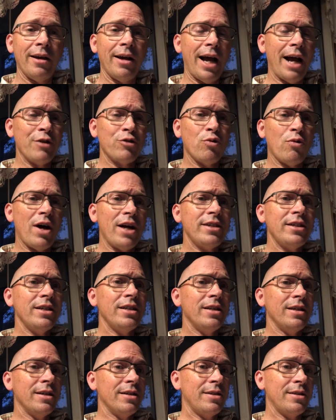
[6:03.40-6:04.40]
I was watching
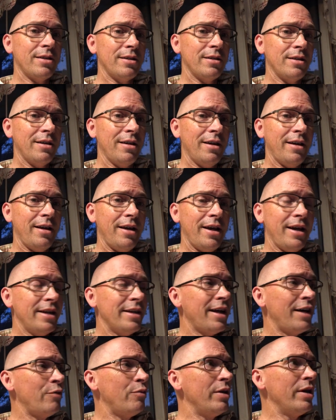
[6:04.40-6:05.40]
this and
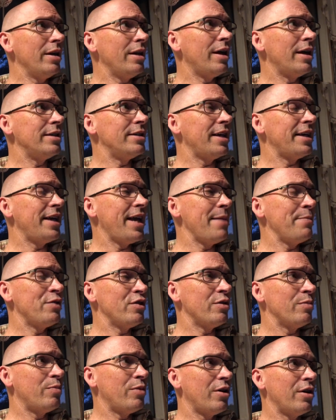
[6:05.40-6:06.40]
I realized I came to
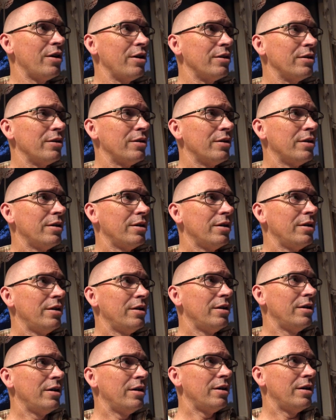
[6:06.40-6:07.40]
the part
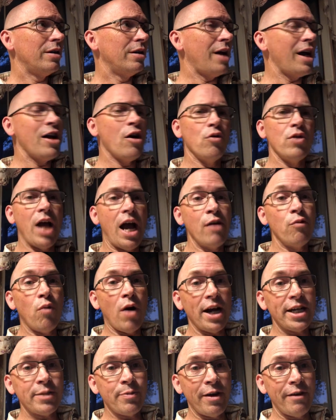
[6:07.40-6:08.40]
I, I
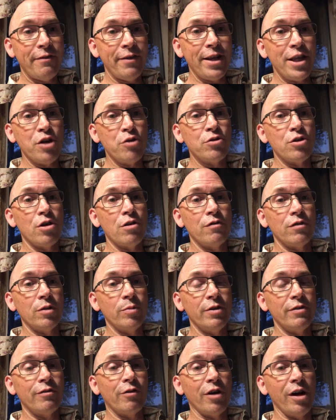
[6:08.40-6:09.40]
watch my videos over
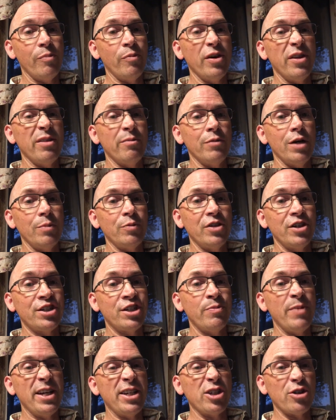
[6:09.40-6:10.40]
before I put them up just
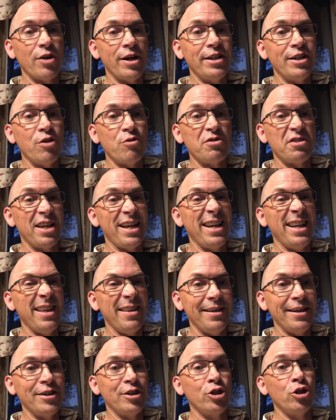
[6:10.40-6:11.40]
to make sure I don't say
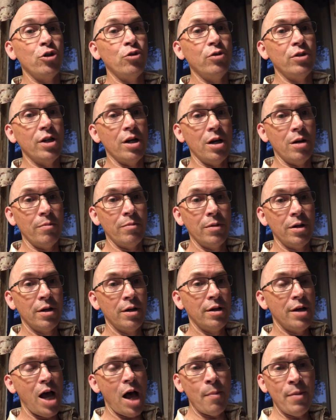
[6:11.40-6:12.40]
anything too dumb.
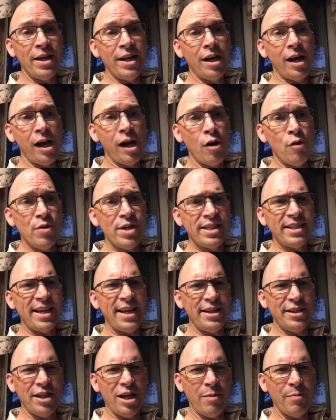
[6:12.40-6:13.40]
I mean, I always
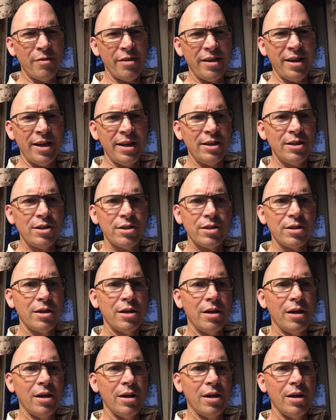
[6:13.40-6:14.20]
say dumb things,